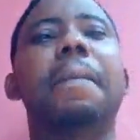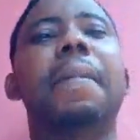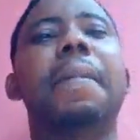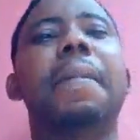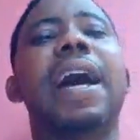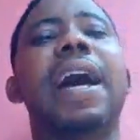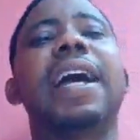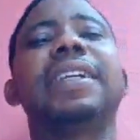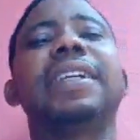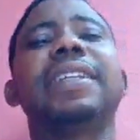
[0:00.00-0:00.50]

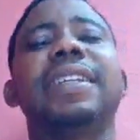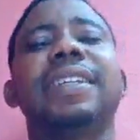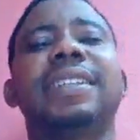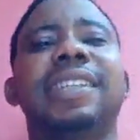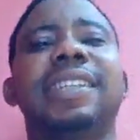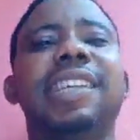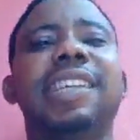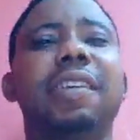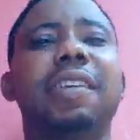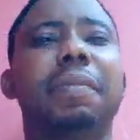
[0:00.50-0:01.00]
by the
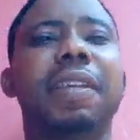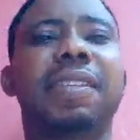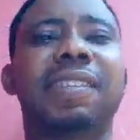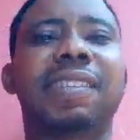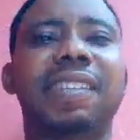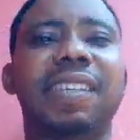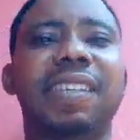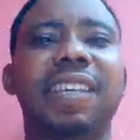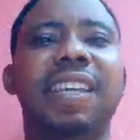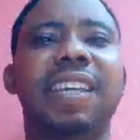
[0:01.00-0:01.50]

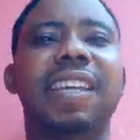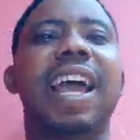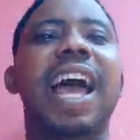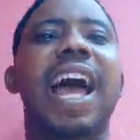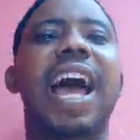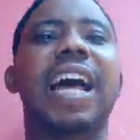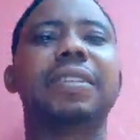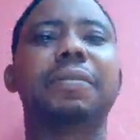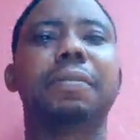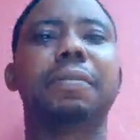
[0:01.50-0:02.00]
TBC
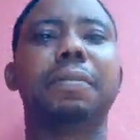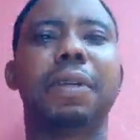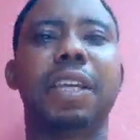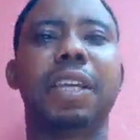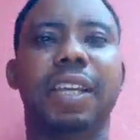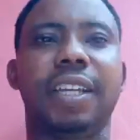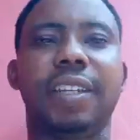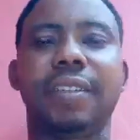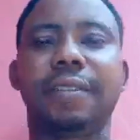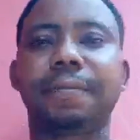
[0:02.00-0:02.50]

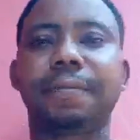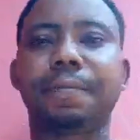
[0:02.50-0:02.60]
admin.